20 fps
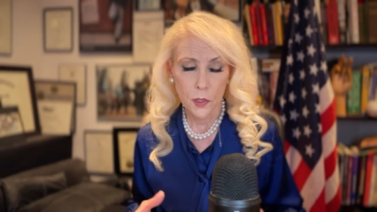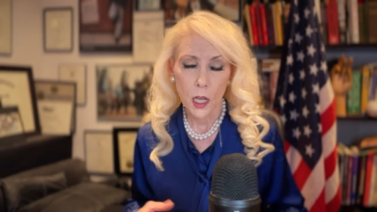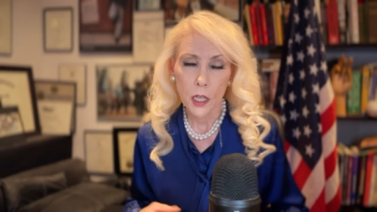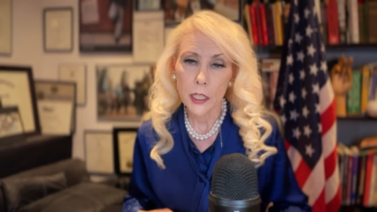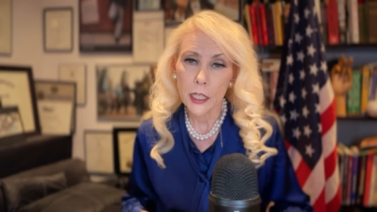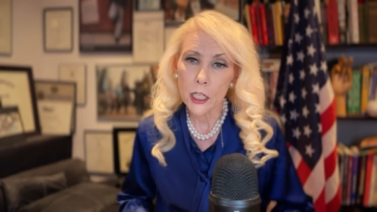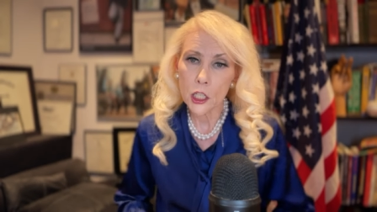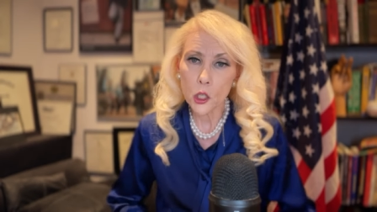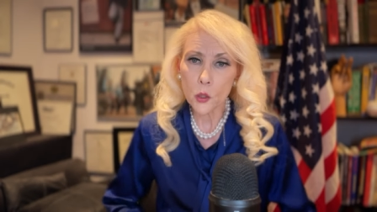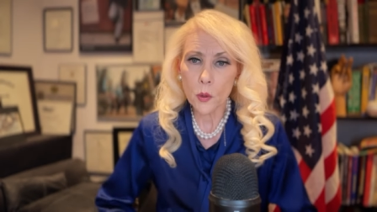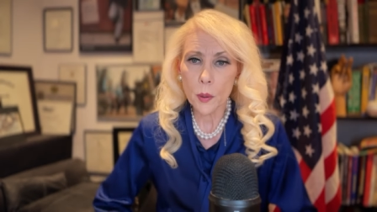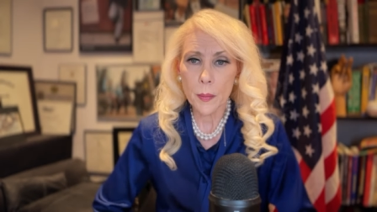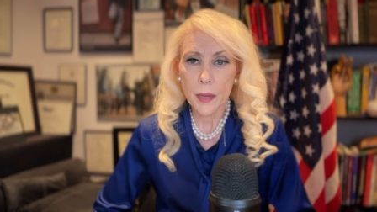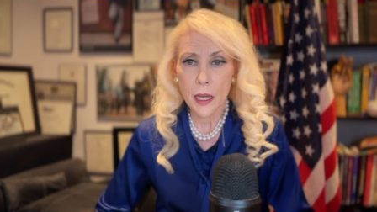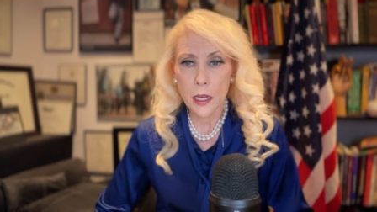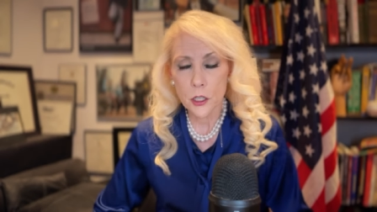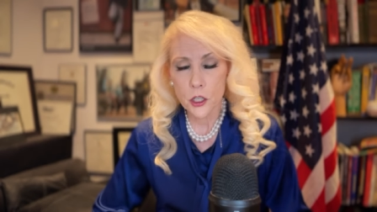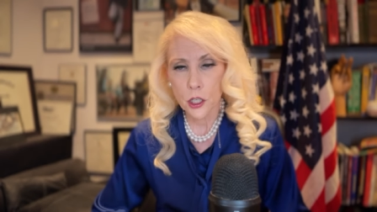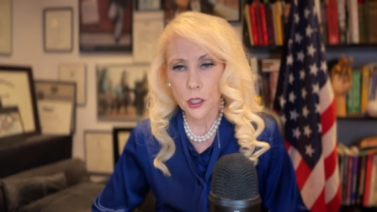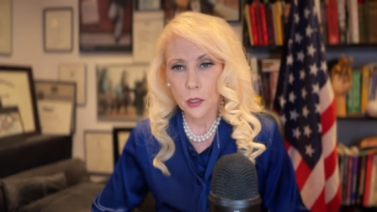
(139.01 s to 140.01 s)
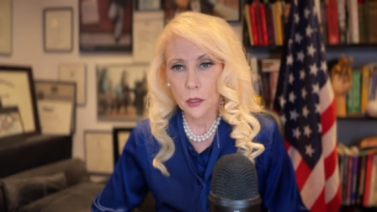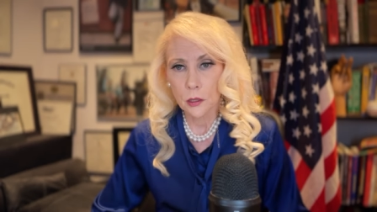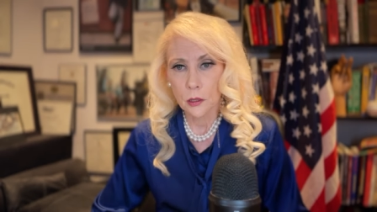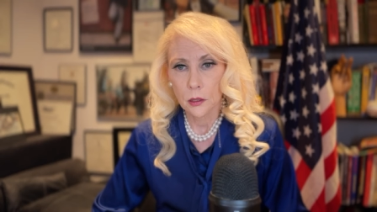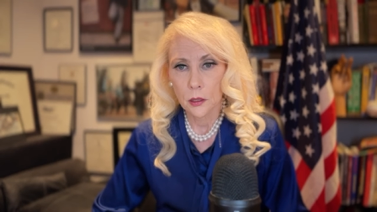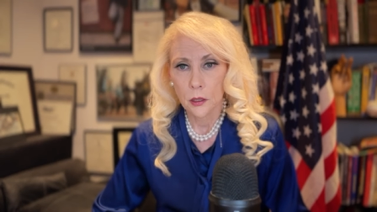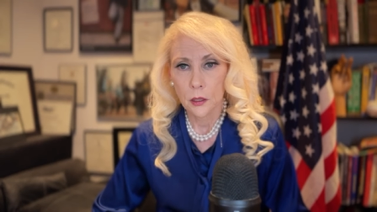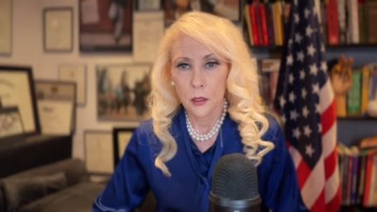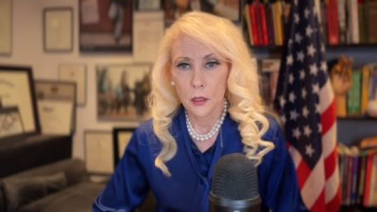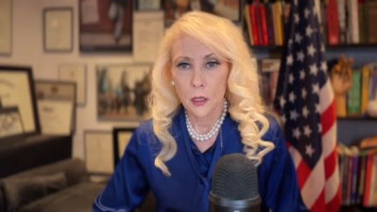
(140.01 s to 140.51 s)
can you imagine?
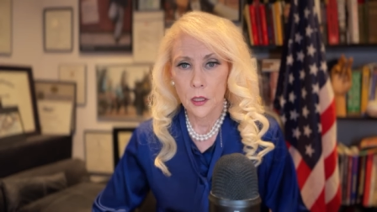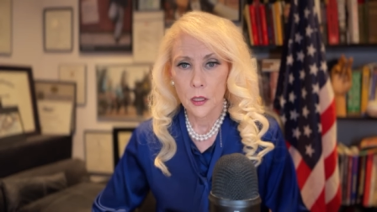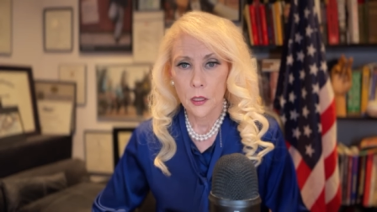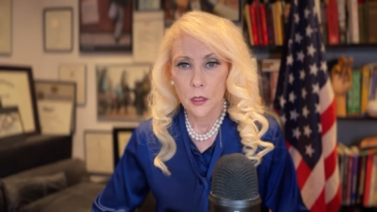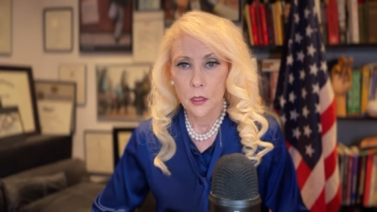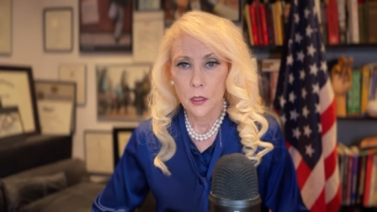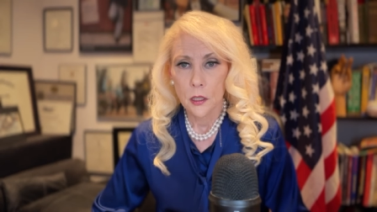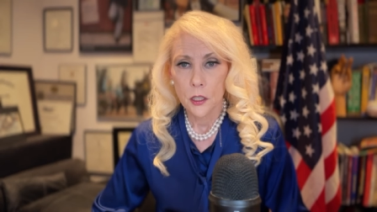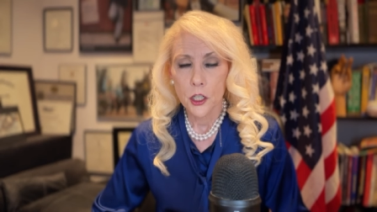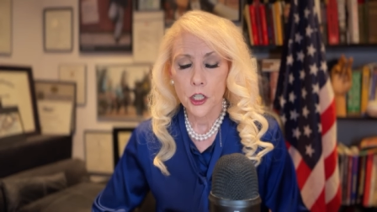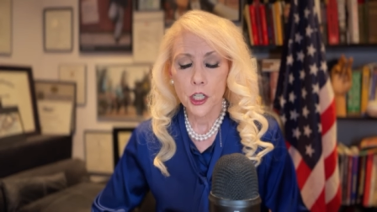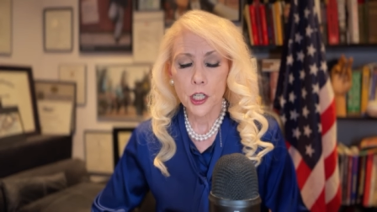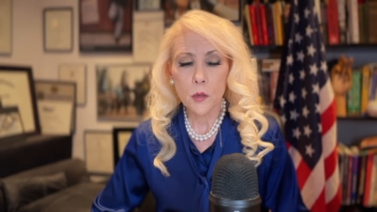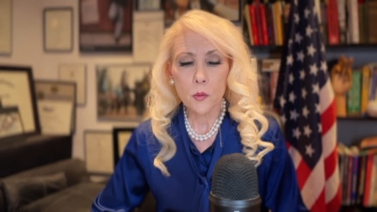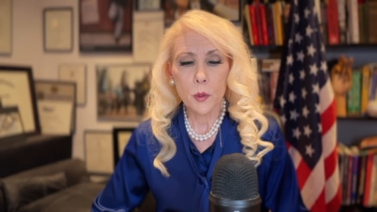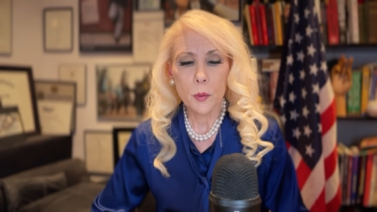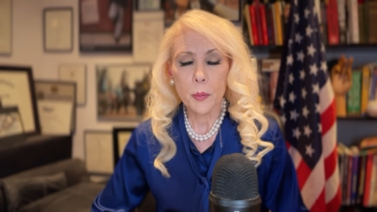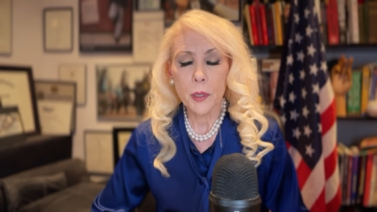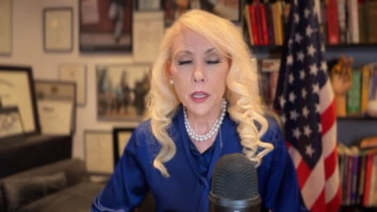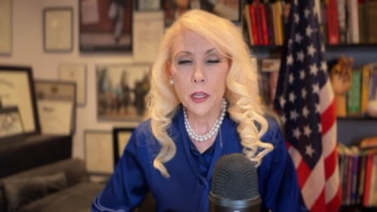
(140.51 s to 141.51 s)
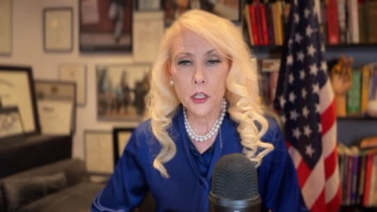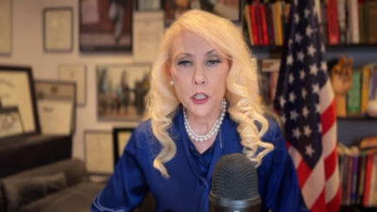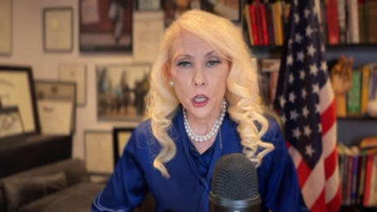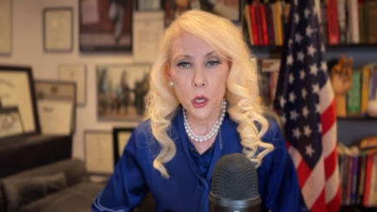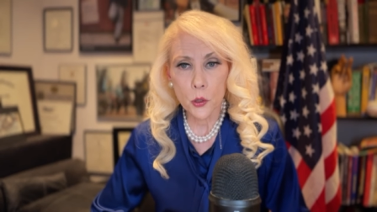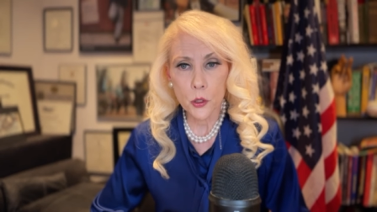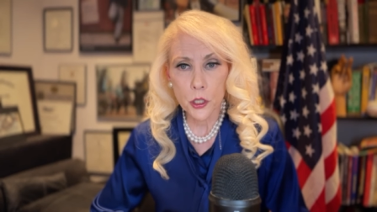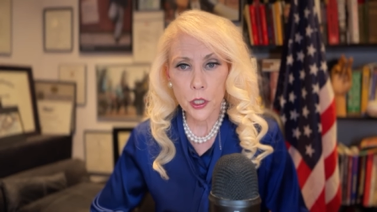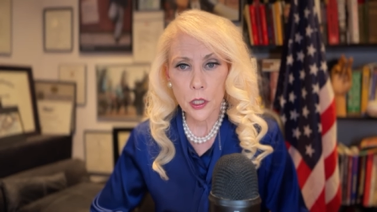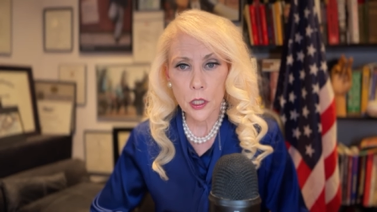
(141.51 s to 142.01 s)
She would be the
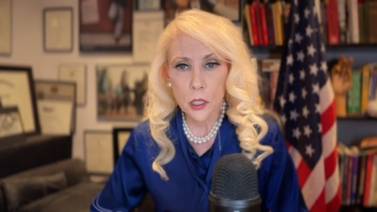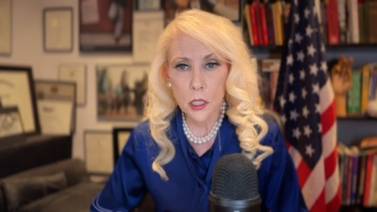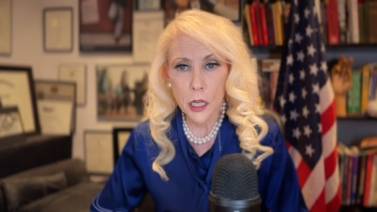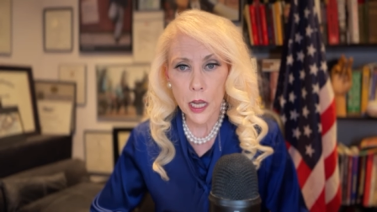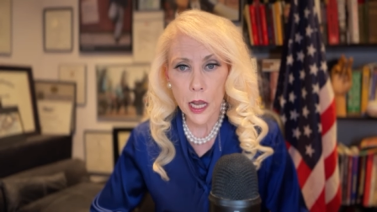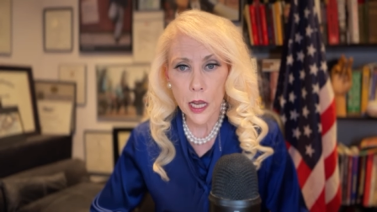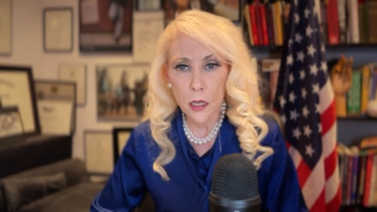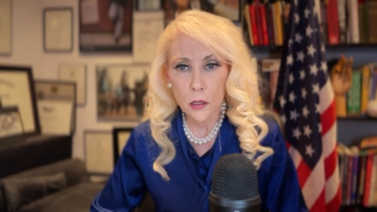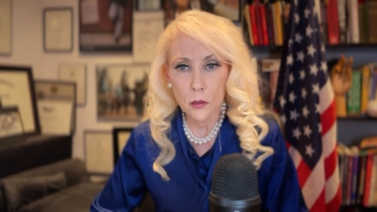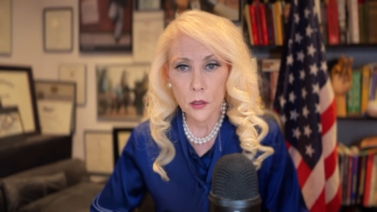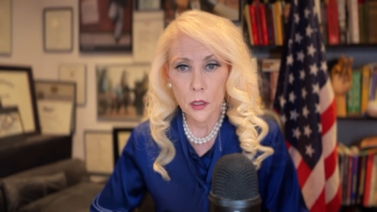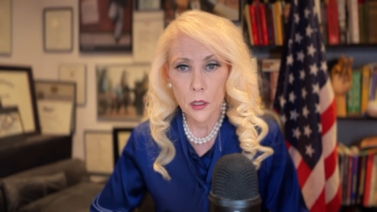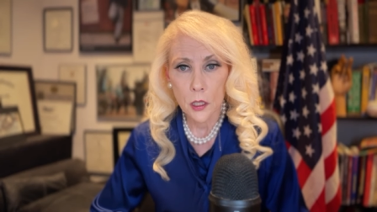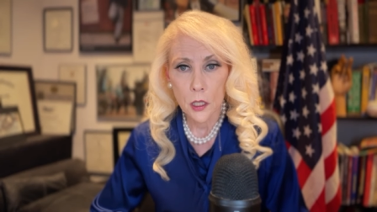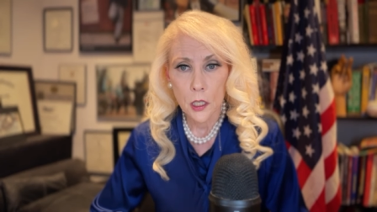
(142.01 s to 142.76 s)
toast of the town.